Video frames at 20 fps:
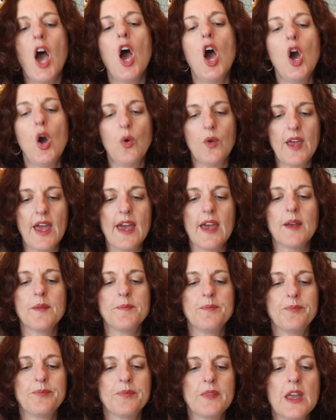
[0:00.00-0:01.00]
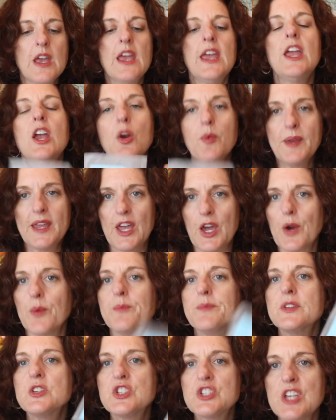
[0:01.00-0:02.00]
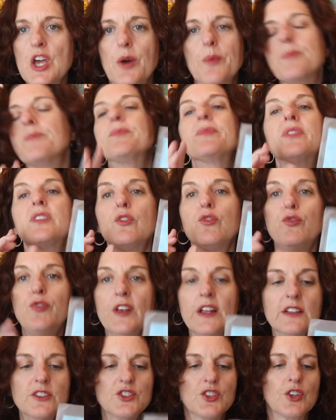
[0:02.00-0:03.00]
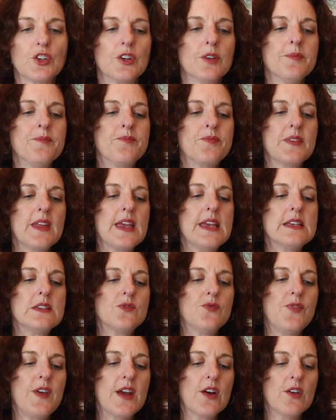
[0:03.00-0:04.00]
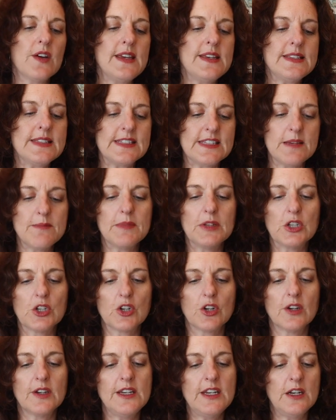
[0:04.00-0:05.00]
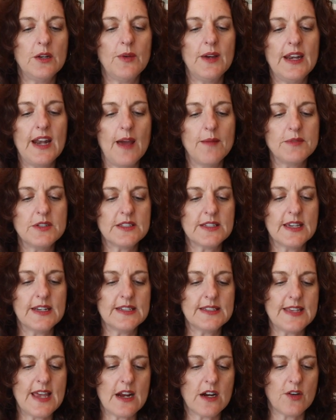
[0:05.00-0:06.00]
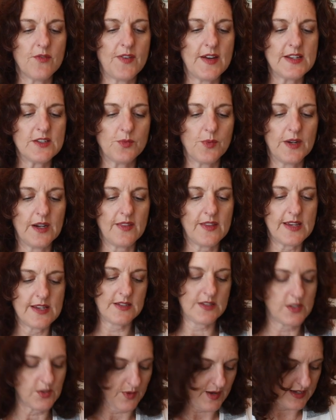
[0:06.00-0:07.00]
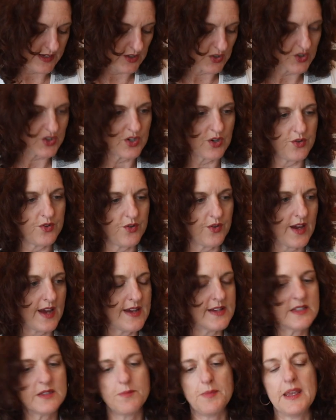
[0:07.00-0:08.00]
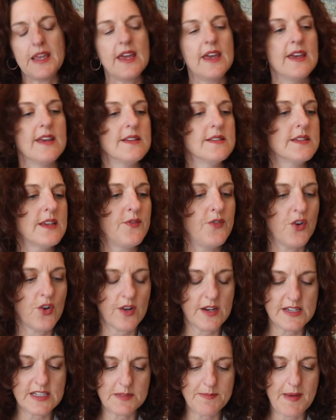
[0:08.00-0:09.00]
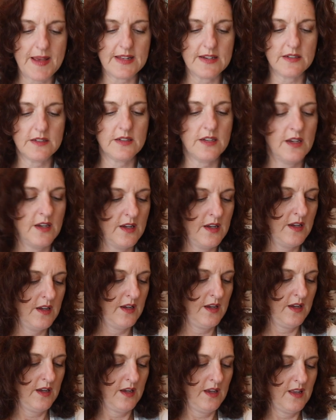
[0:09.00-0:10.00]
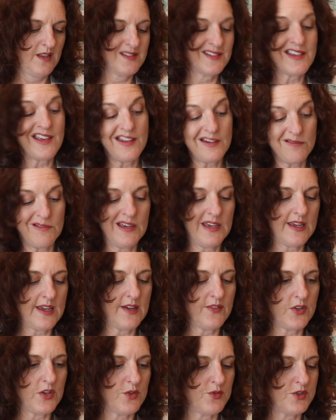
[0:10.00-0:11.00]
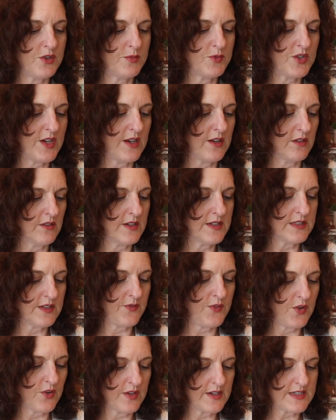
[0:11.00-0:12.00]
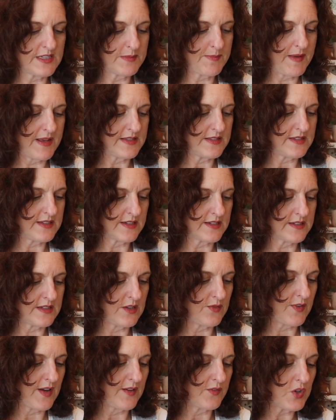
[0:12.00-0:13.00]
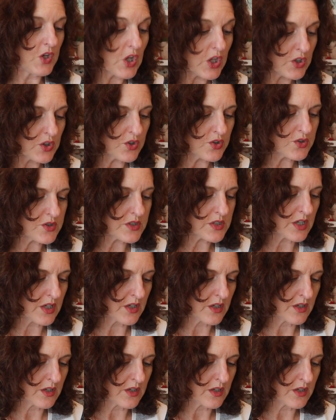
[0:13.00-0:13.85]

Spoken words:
Okay. Here we go. So the filter is very similar. You know what? I'm just gonna sacrifice one of these so I can show you guys because if you're gonna spend, it's kind of why I have a YouTube channel, because if you're gonna spend $65,